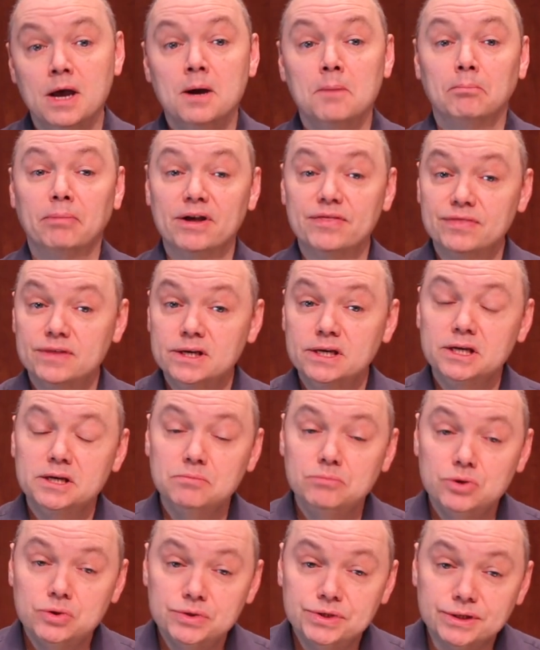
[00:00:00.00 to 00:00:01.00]
By thinking
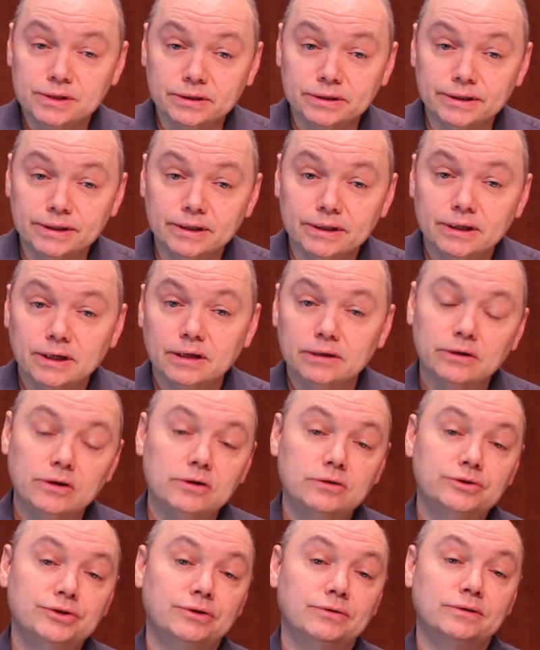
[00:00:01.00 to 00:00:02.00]
musically, a long
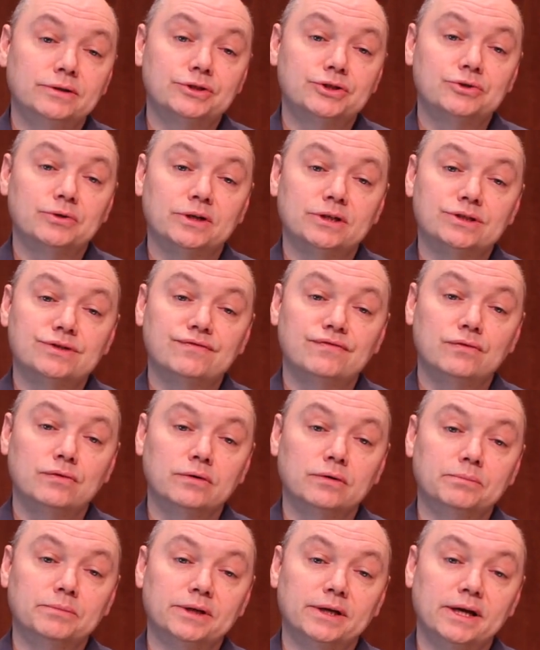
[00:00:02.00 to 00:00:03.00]
tone is transformed